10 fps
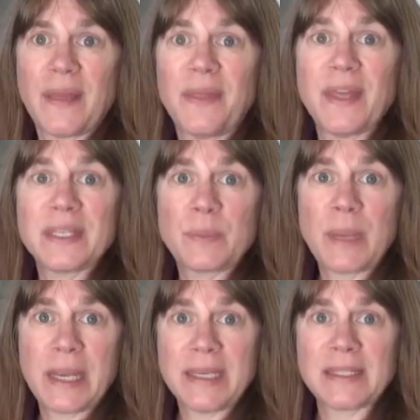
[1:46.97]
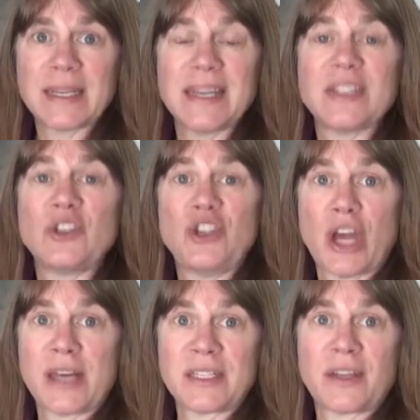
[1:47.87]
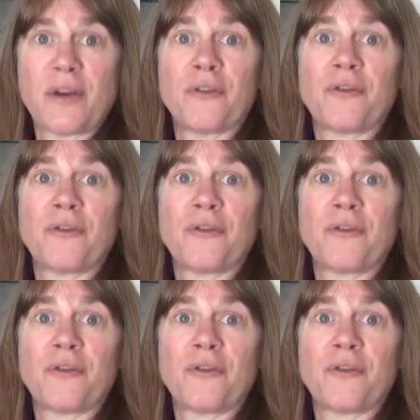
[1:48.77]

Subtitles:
This piece is just